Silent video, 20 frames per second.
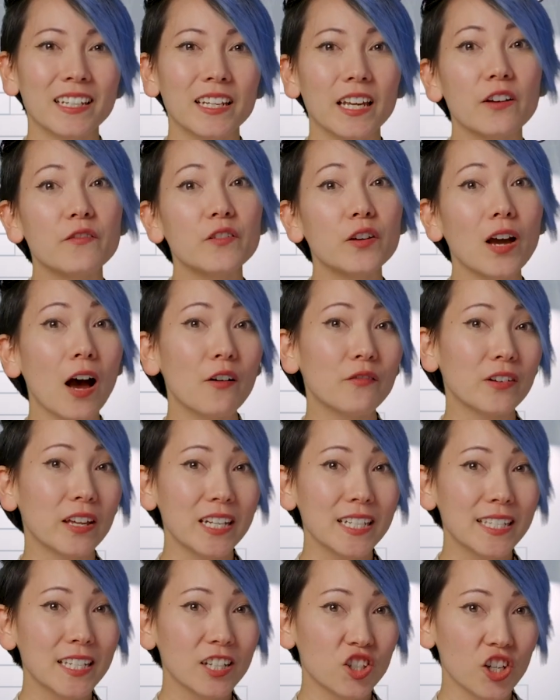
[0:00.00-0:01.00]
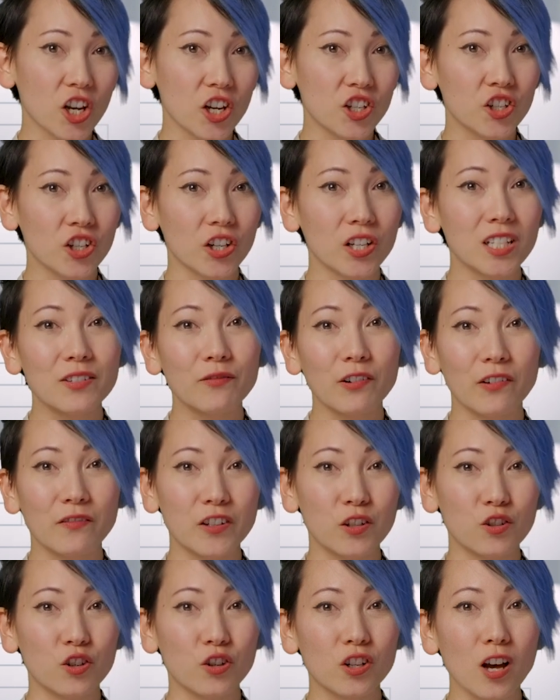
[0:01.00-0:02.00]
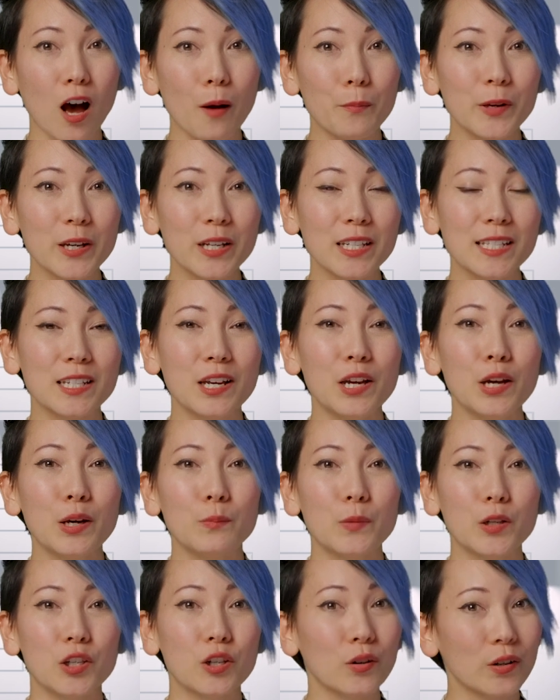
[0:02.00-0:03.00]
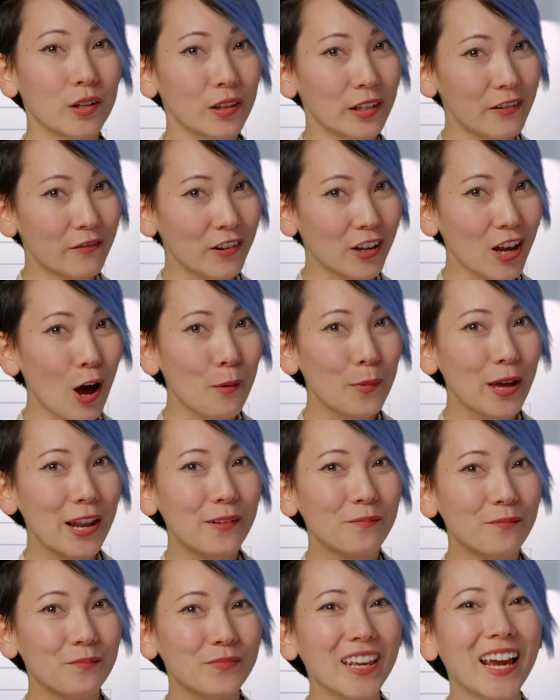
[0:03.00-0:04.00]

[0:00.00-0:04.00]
If you have any suggestions for future topics, be sure to leave a comment.